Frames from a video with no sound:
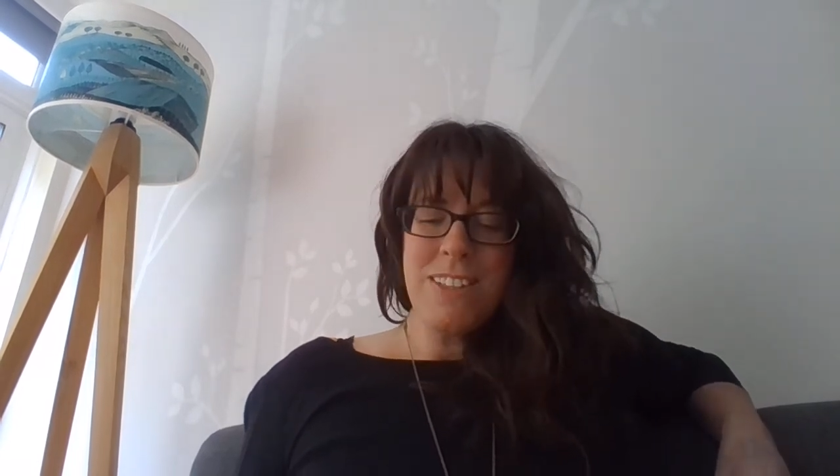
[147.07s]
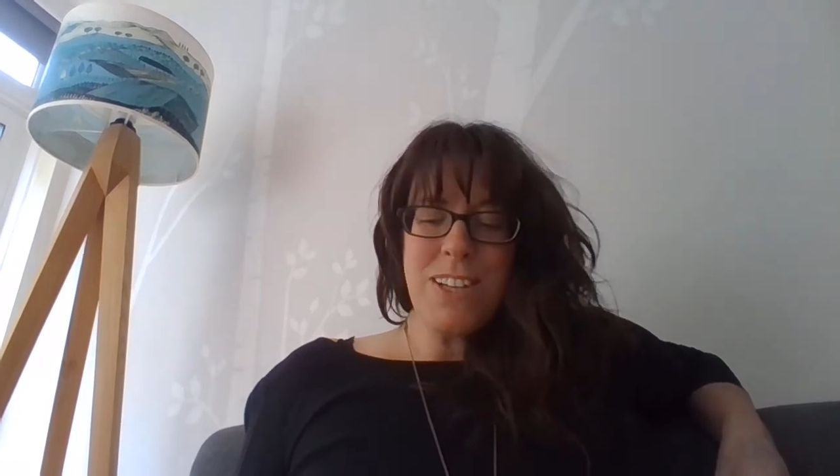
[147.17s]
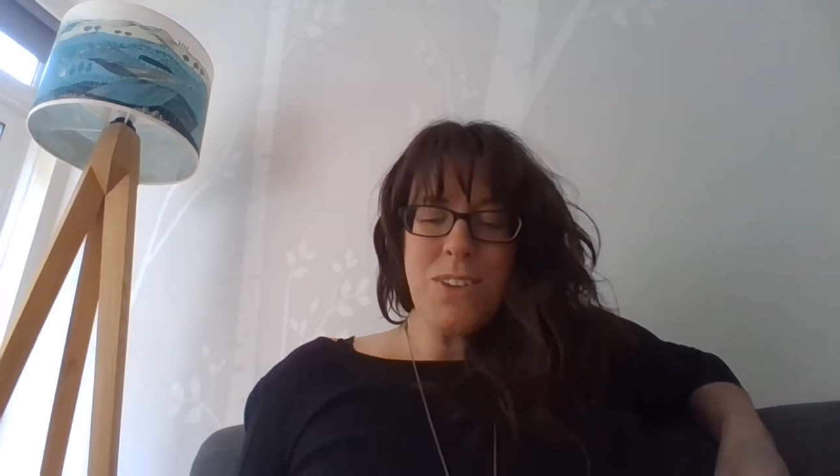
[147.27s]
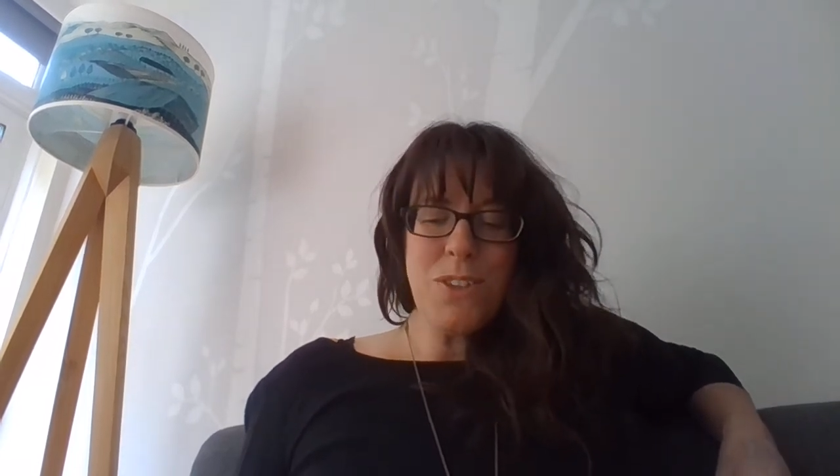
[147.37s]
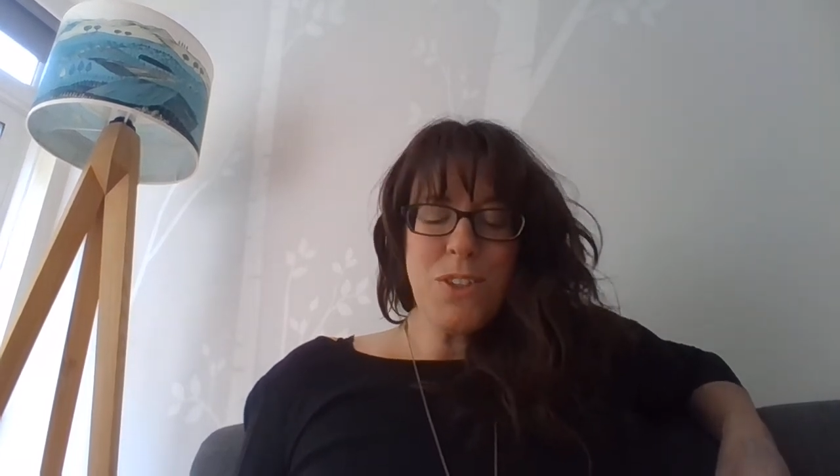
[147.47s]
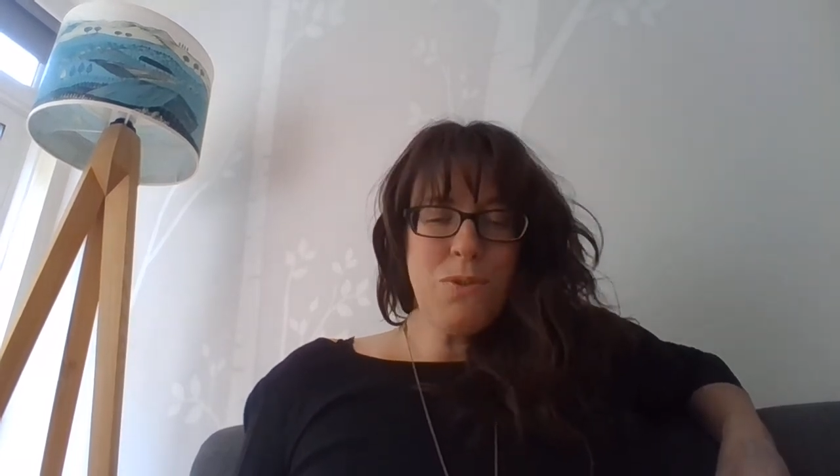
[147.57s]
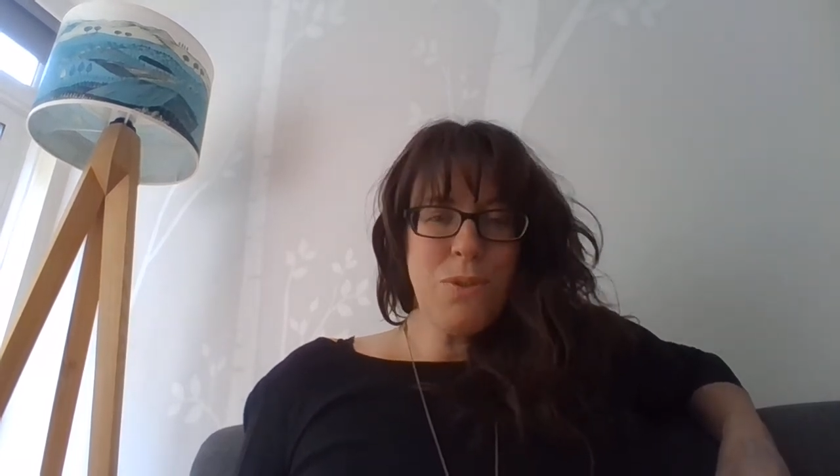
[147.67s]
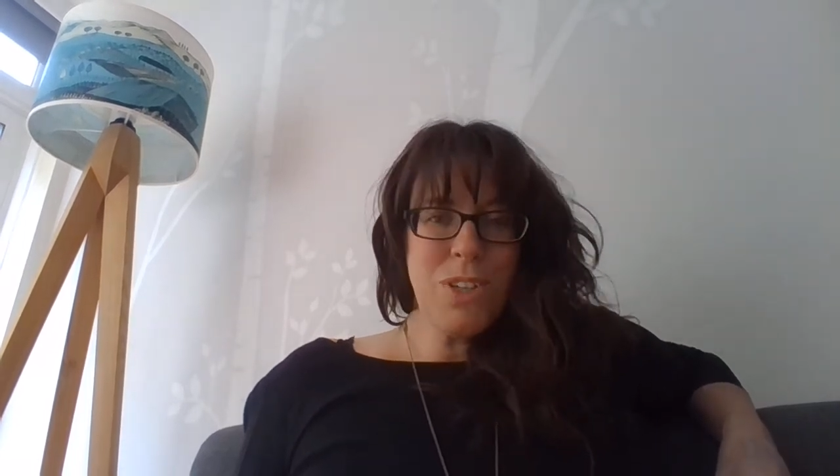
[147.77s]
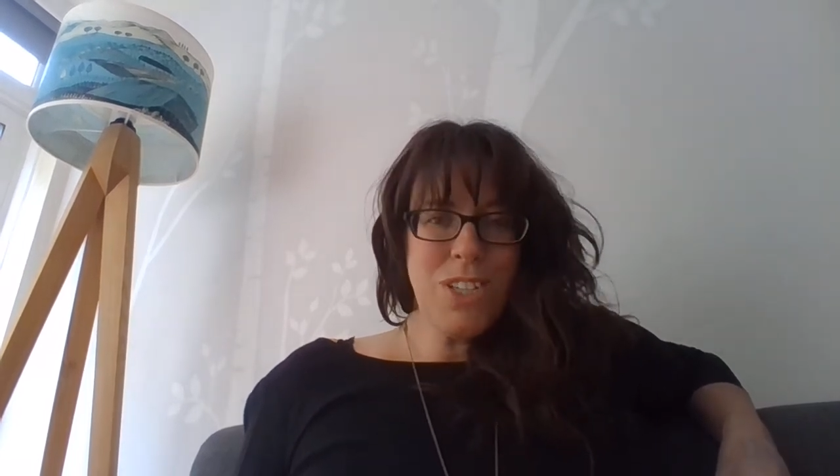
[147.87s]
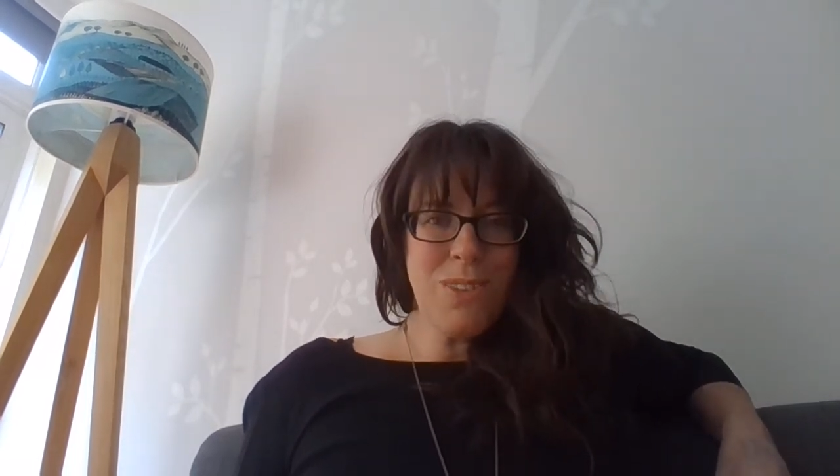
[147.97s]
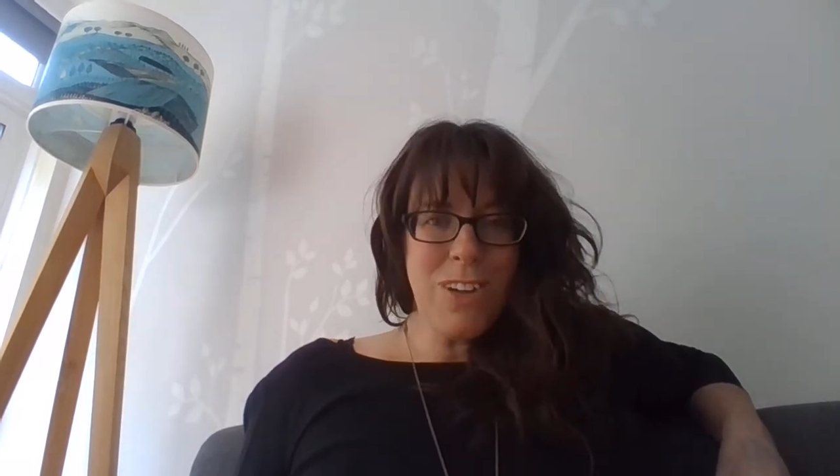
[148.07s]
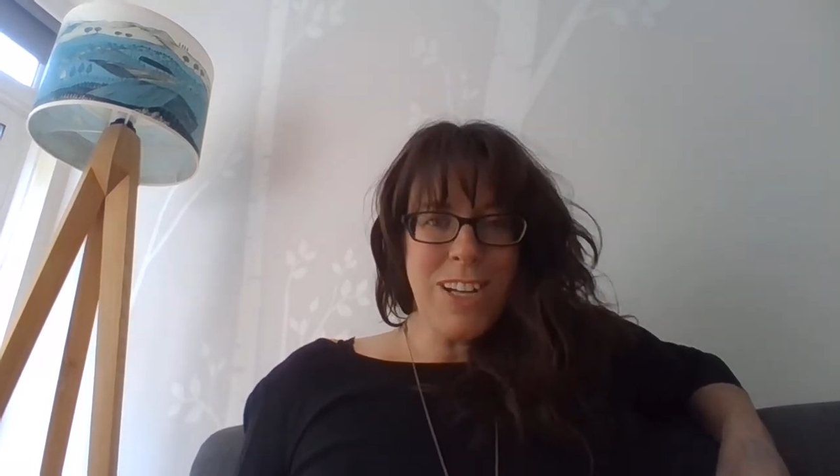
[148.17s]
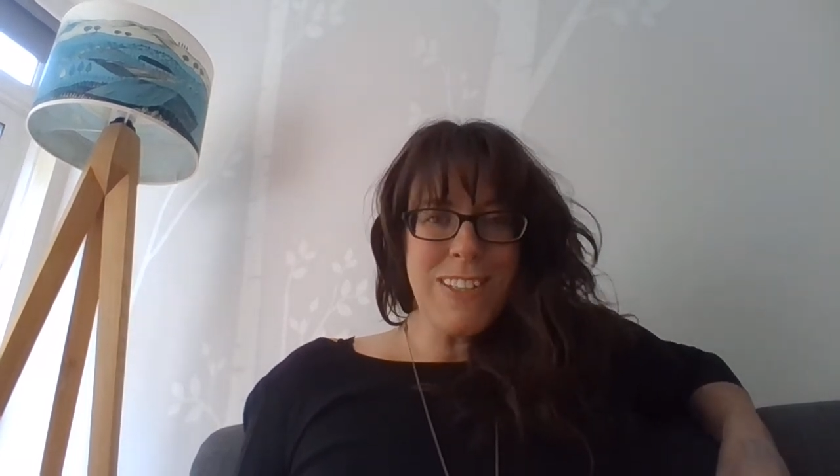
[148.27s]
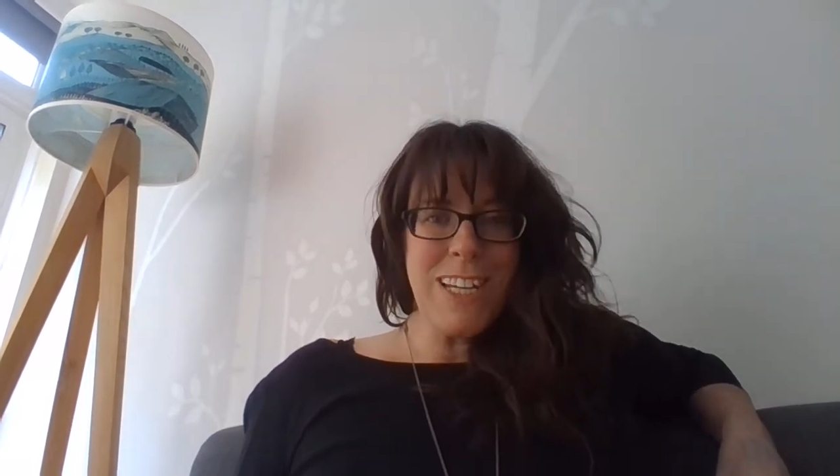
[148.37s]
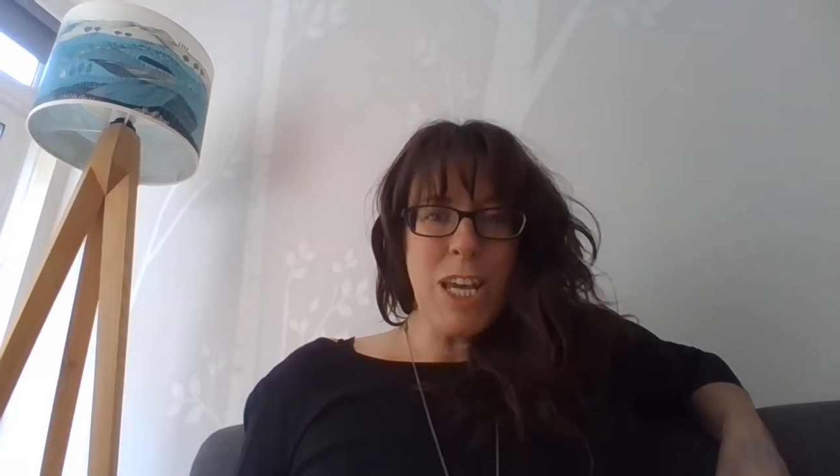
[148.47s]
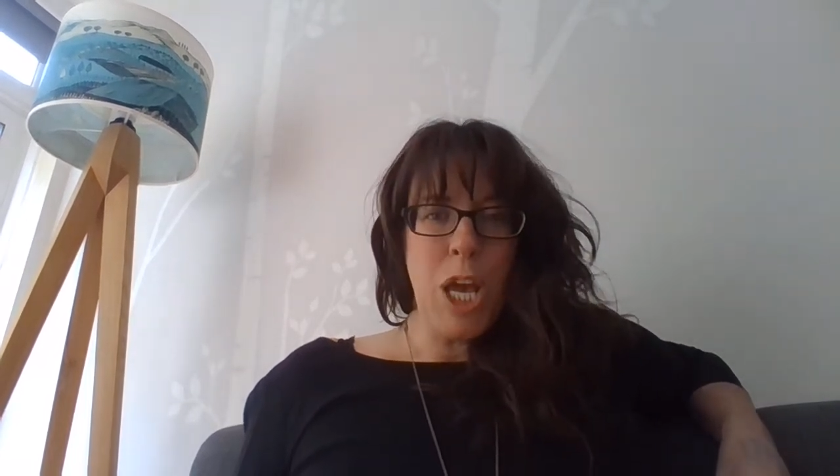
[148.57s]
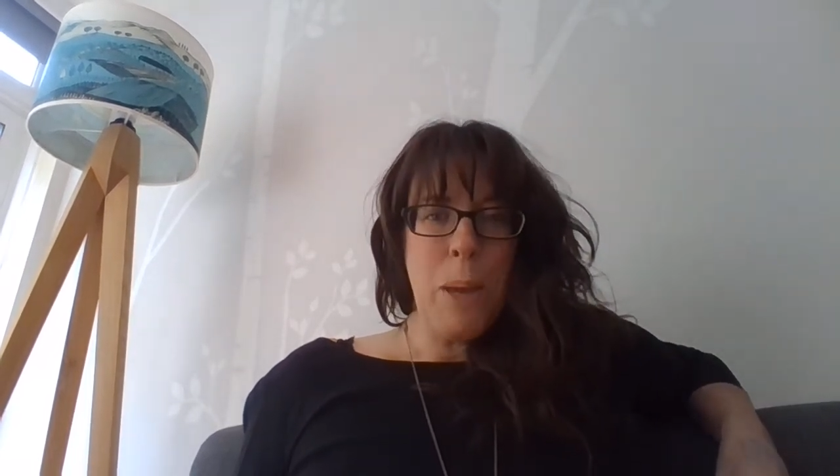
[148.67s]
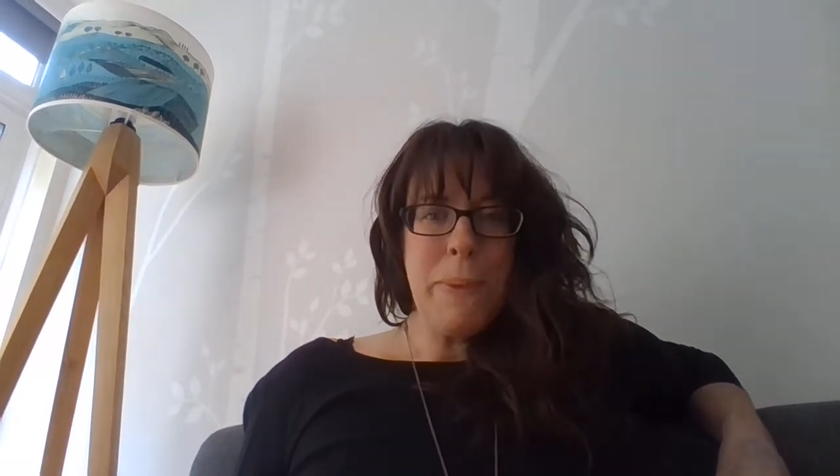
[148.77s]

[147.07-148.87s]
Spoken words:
So to avoid generalising,